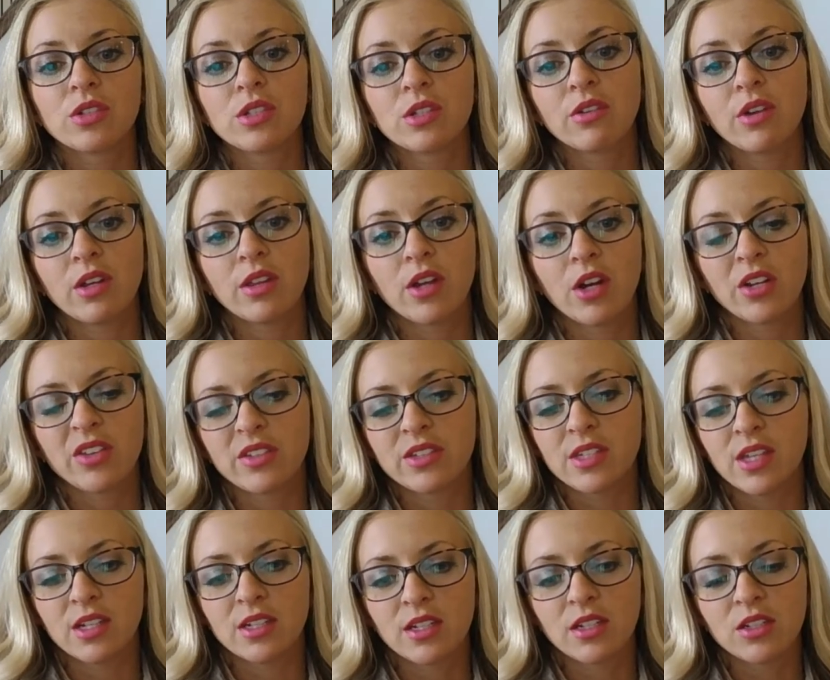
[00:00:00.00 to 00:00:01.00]
see right there in the
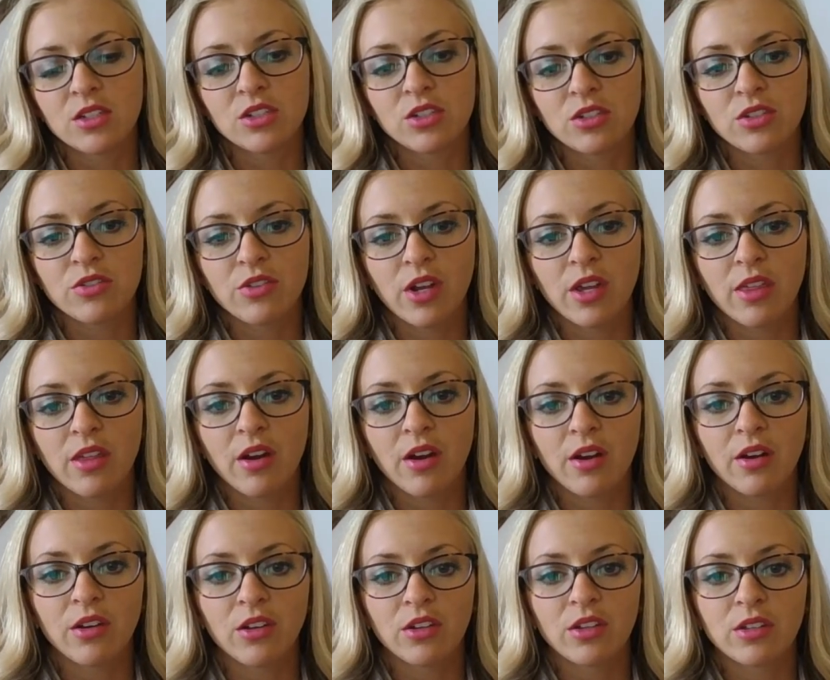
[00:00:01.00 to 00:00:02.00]
citations right
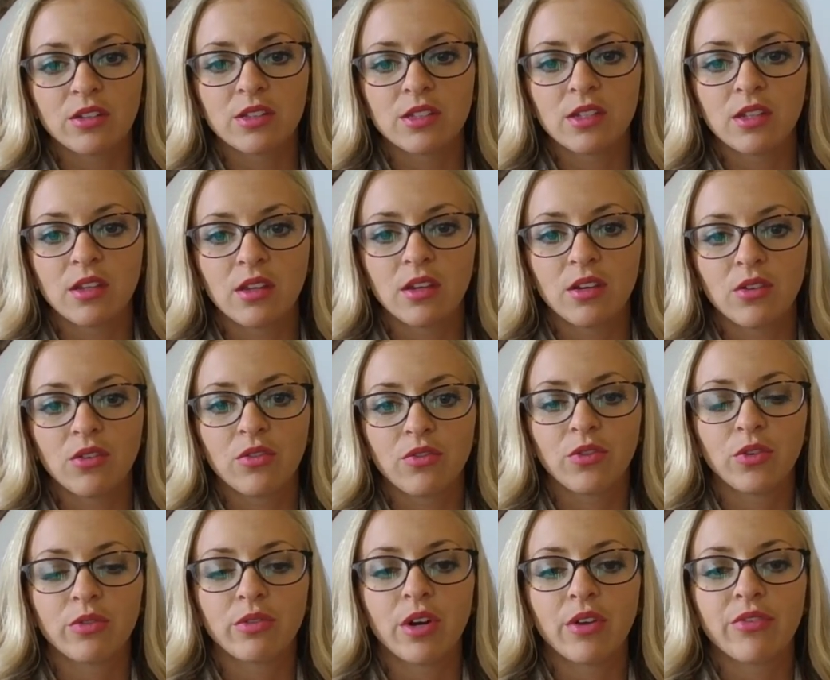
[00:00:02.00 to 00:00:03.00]
there, and you can see the
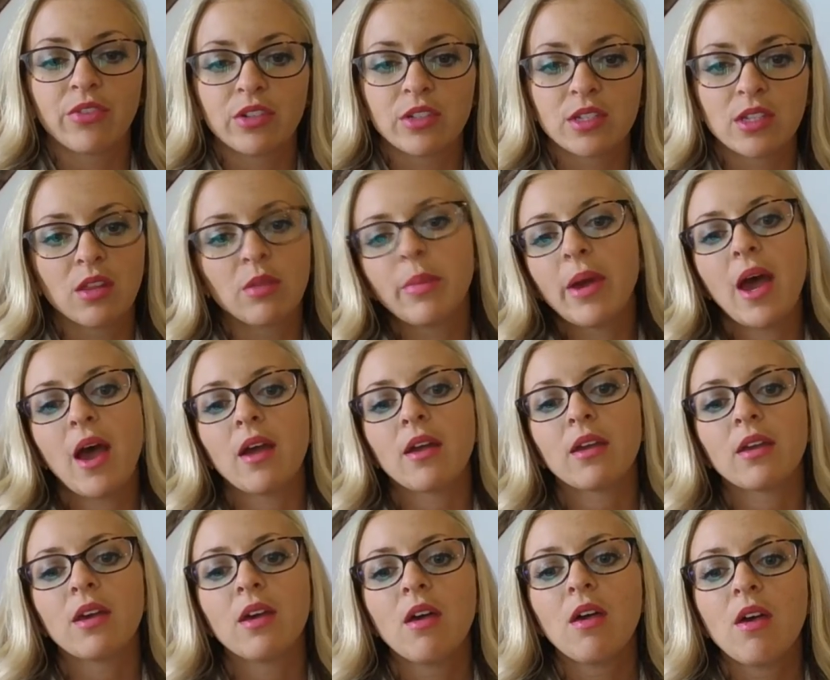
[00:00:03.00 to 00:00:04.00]
full reference in the
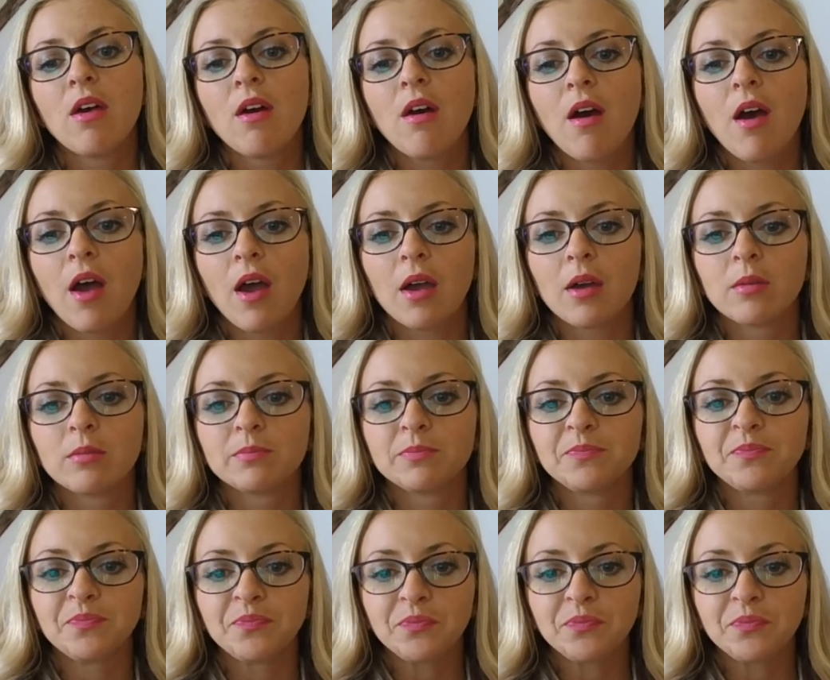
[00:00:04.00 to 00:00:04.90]
back. 25